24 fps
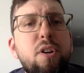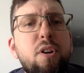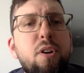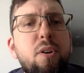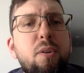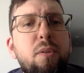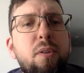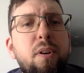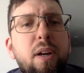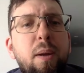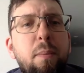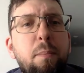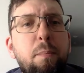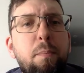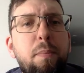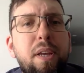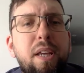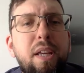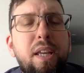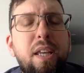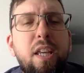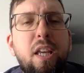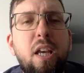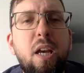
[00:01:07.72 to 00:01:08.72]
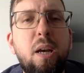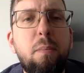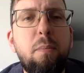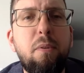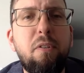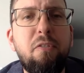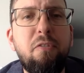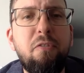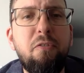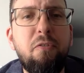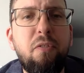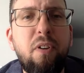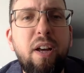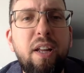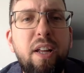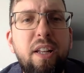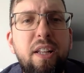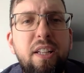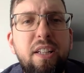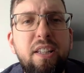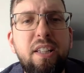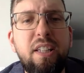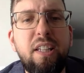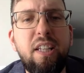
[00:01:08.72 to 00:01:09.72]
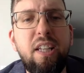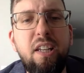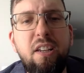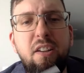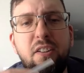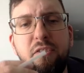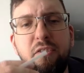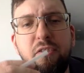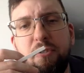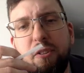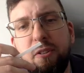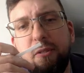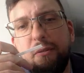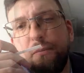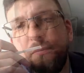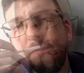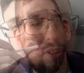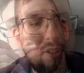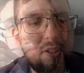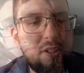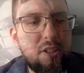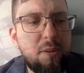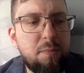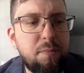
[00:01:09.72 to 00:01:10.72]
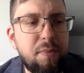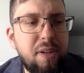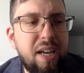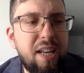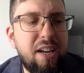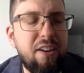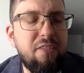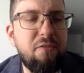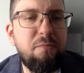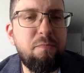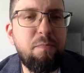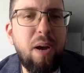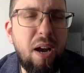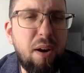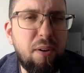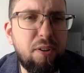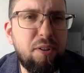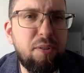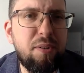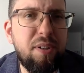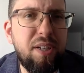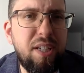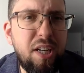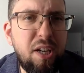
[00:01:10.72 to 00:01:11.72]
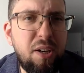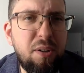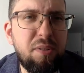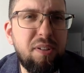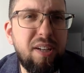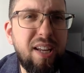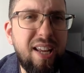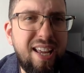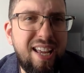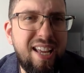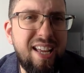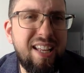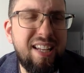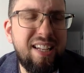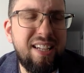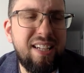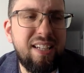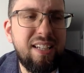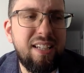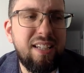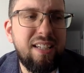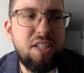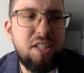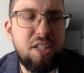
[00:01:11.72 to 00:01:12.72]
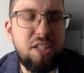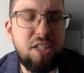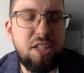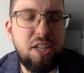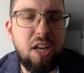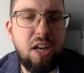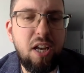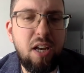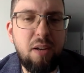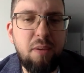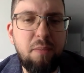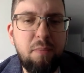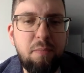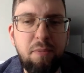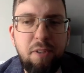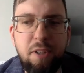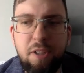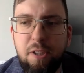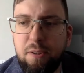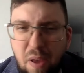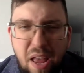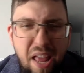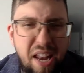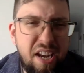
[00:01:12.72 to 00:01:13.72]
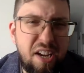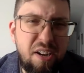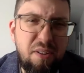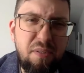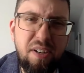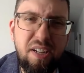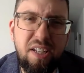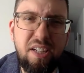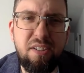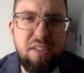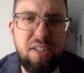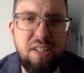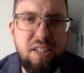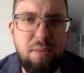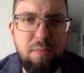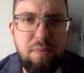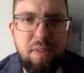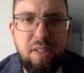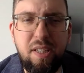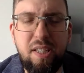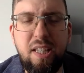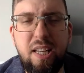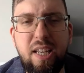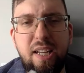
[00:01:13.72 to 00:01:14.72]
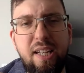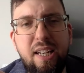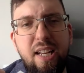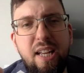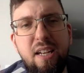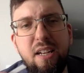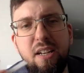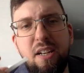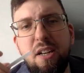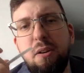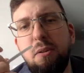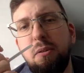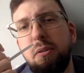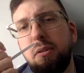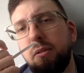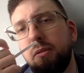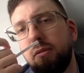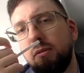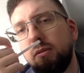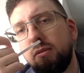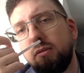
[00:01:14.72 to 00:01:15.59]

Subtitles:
So I'm picking up violet leaf, some kind of powdery note, and some mandarin or something like that note.